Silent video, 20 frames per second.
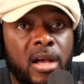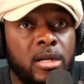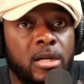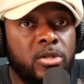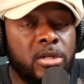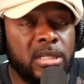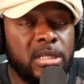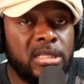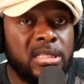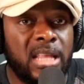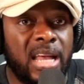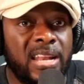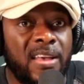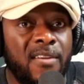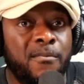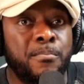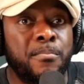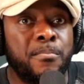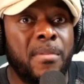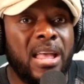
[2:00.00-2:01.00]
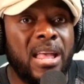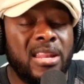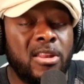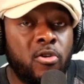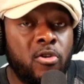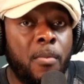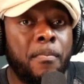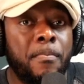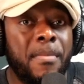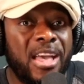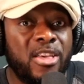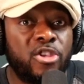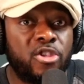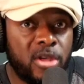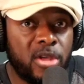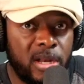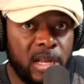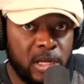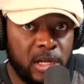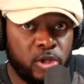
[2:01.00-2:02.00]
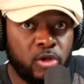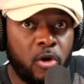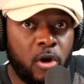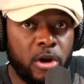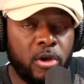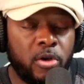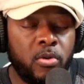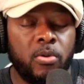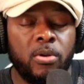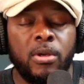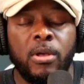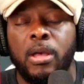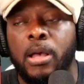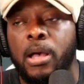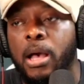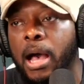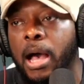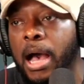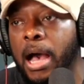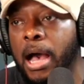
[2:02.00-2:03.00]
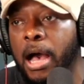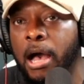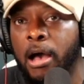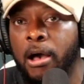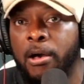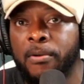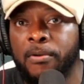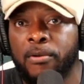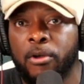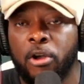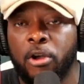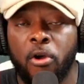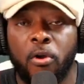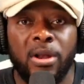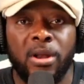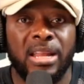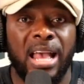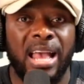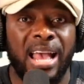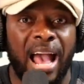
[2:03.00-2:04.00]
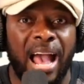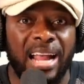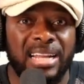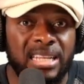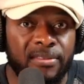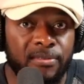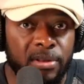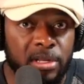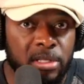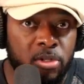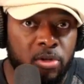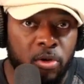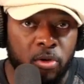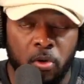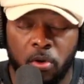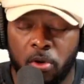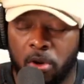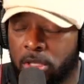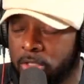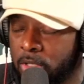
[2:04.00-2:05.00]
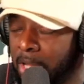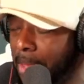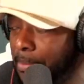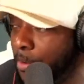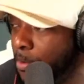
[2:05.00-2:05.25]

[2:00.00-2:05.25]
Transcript: of the countries that are mentioned in this article, current activities that are going on.